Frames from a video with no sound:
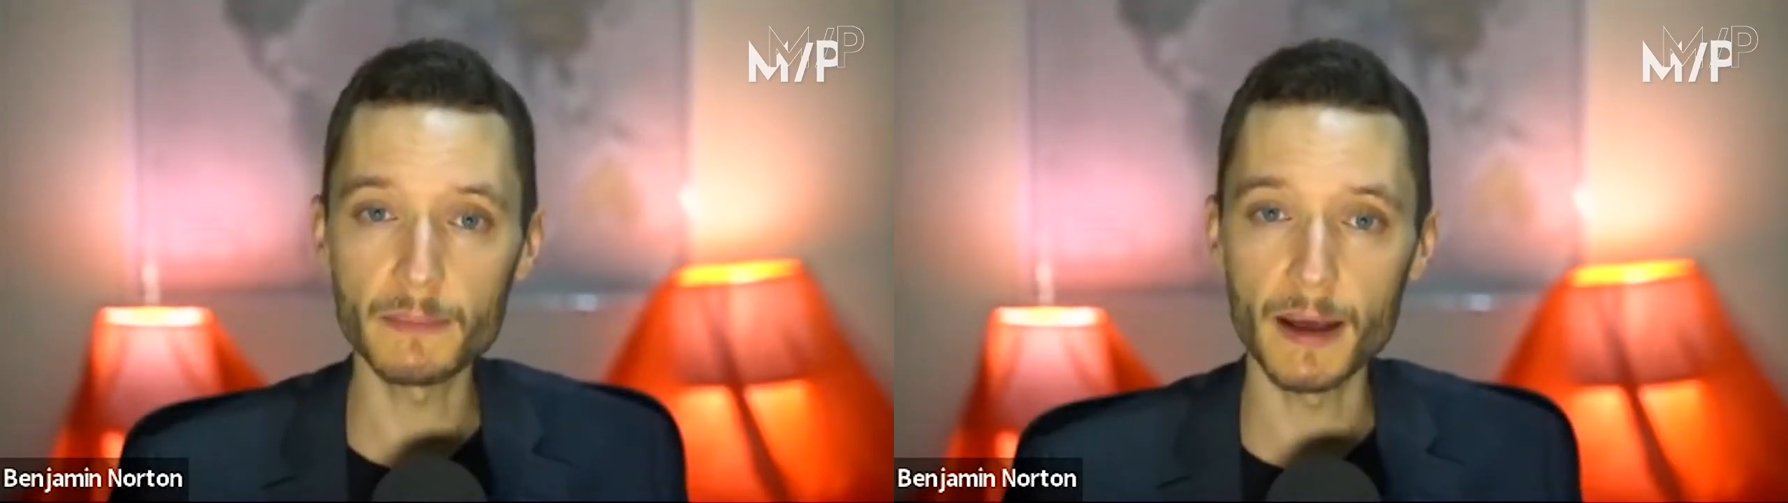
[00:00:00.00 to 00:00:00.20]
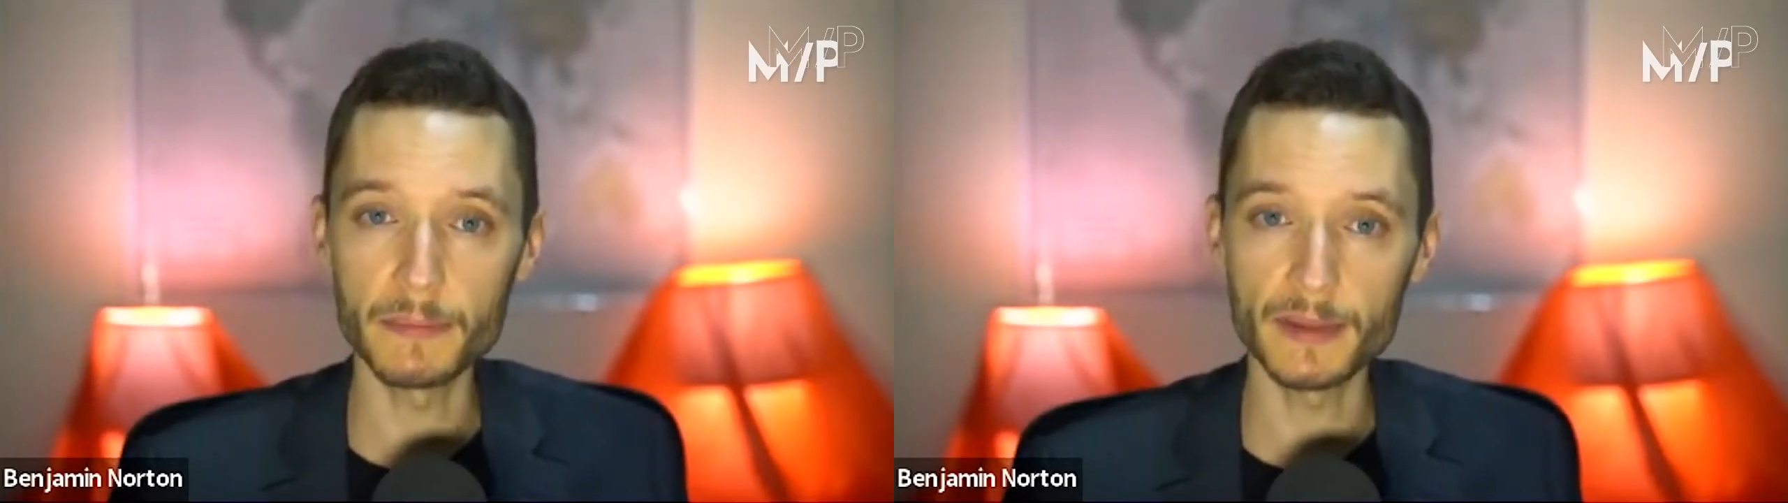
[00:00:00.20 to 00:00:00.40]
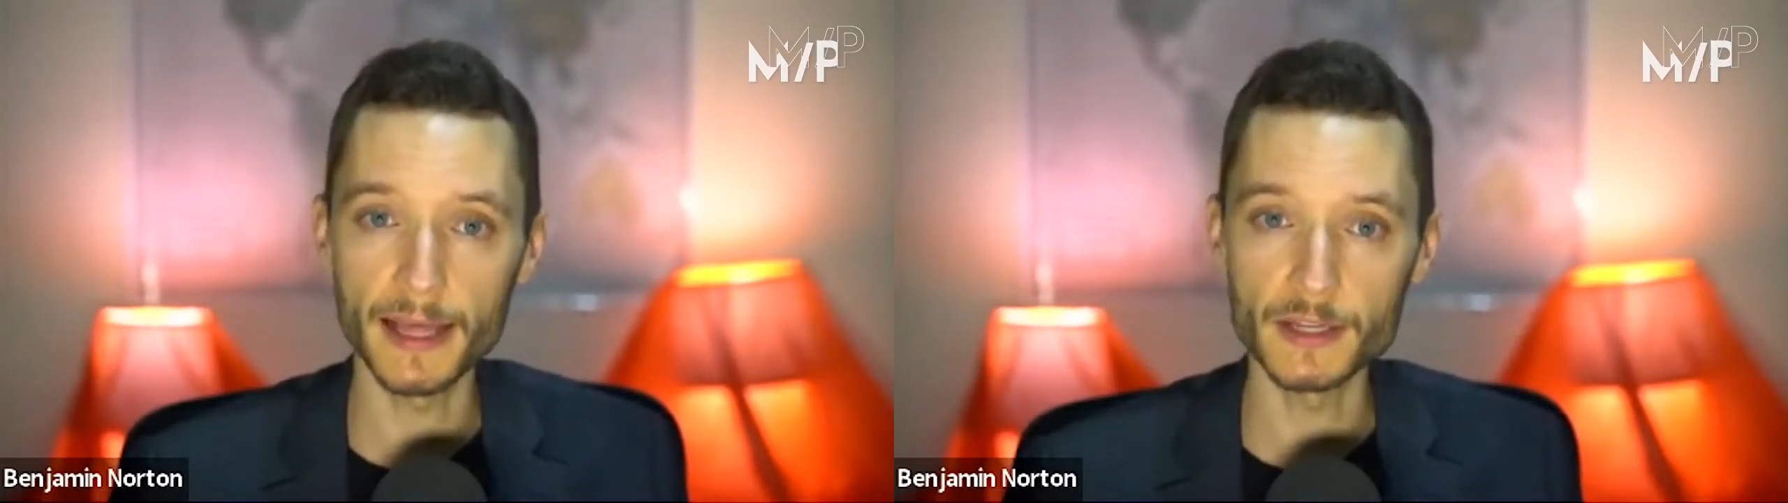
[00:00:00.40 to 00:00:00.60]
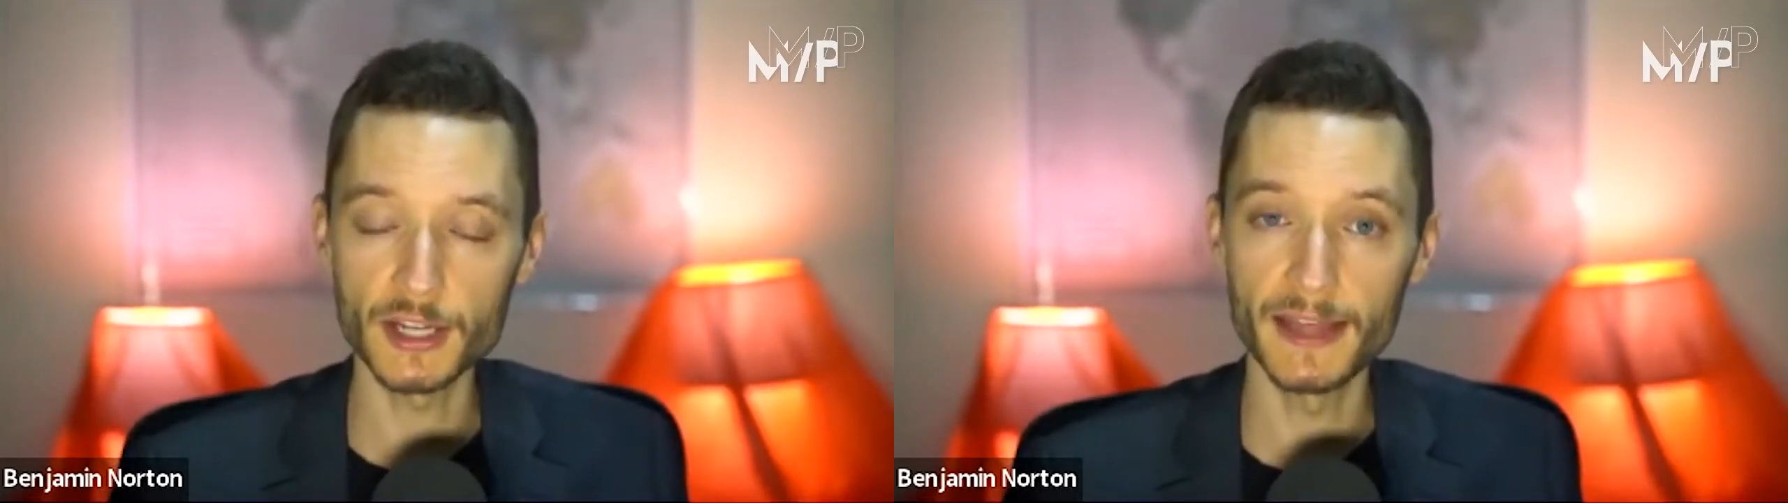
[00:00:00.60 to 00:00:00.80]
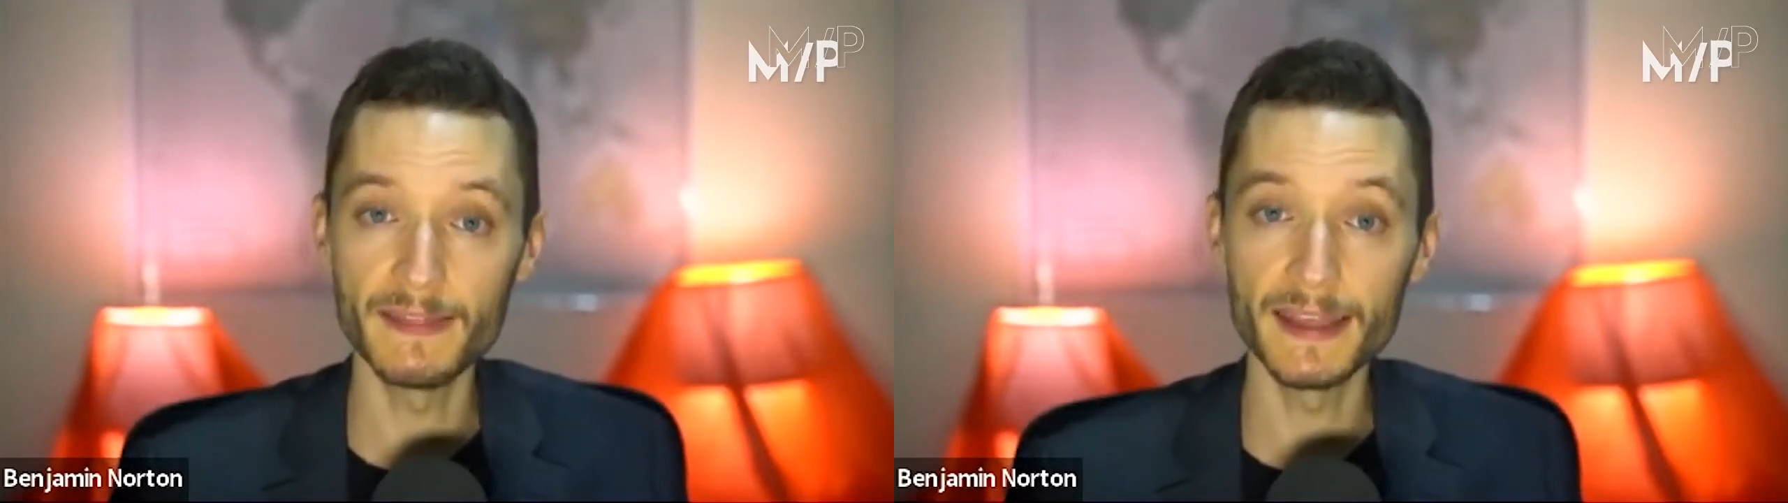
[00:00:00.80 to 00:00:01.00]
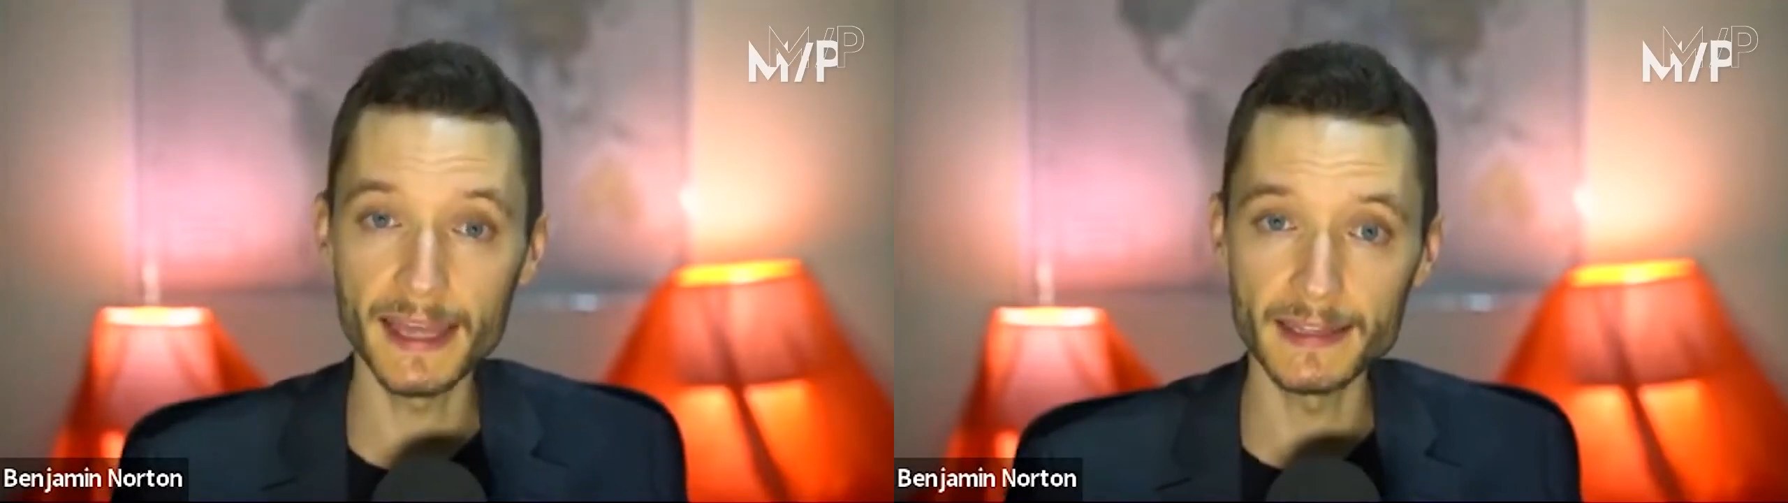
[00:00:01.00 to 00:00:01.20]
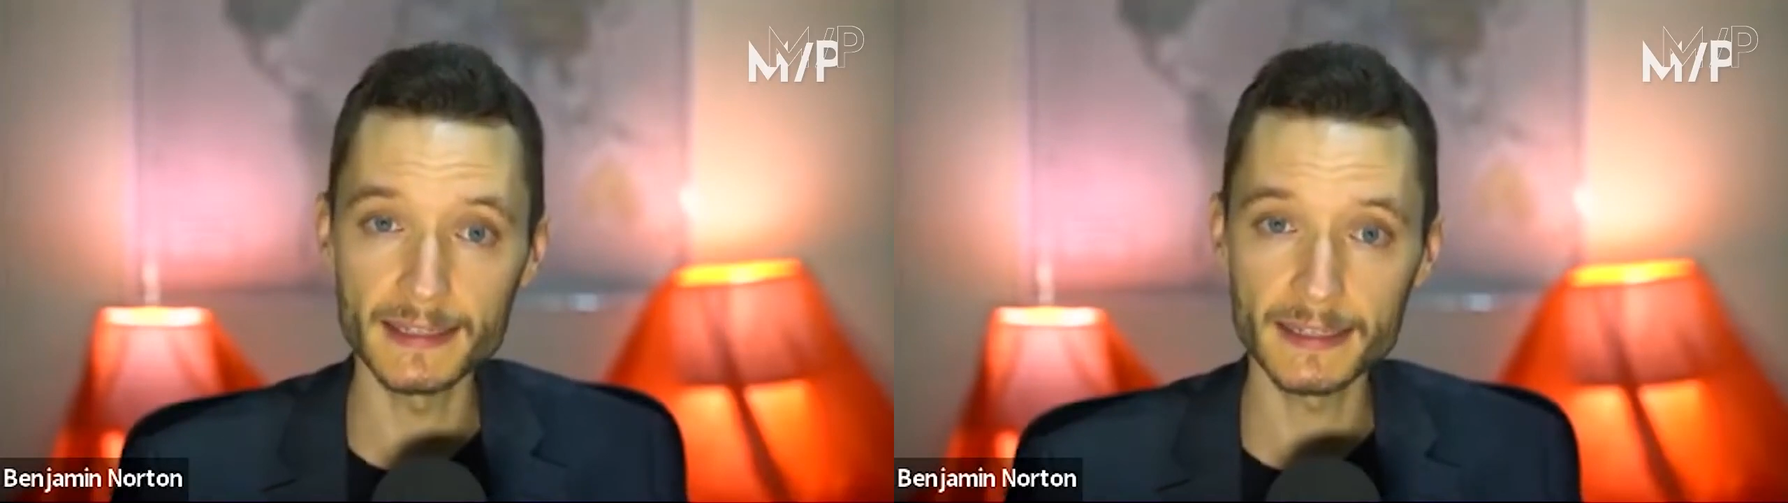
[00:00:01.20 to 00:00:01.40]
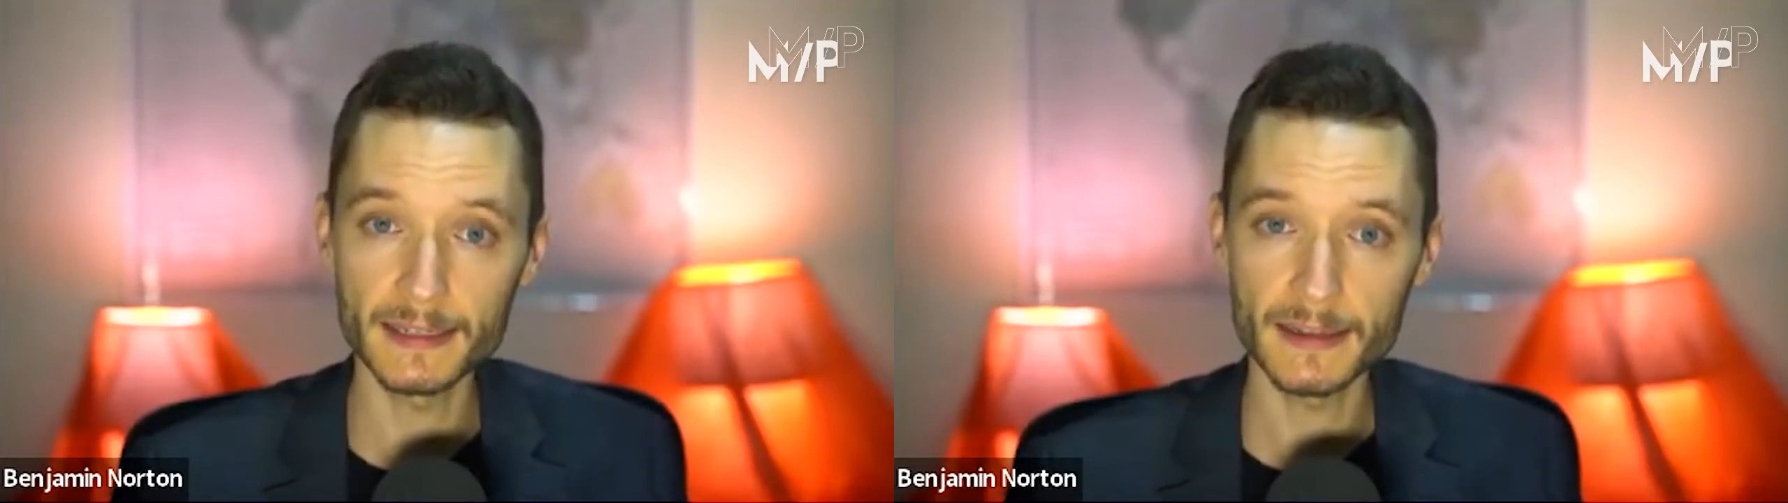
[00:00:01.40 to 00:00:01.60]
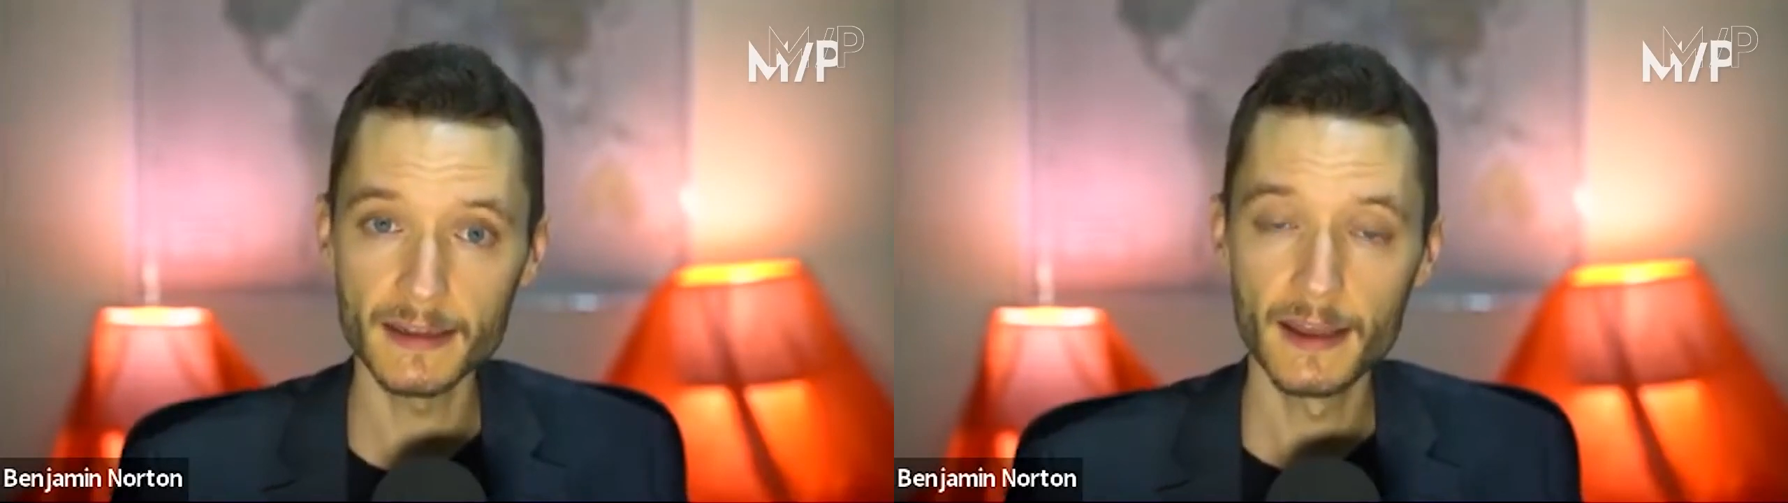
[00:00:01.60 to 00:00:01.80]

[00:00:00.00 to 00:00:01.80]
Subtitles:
population in the East